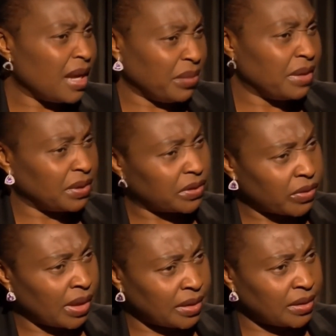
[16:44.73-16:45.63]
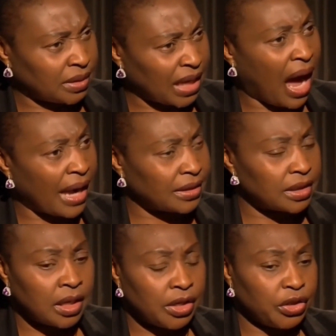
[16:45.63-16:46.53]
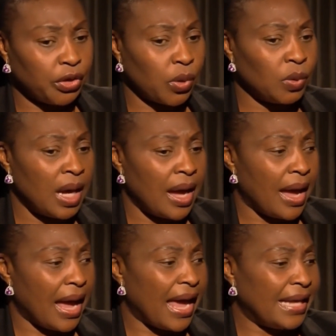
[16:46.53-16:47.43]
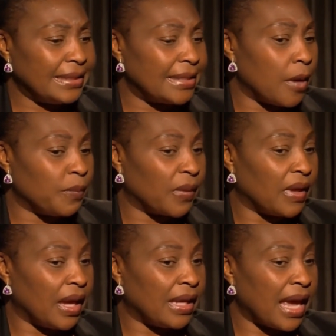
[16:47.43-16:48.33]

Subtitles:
Some people really died, you know. And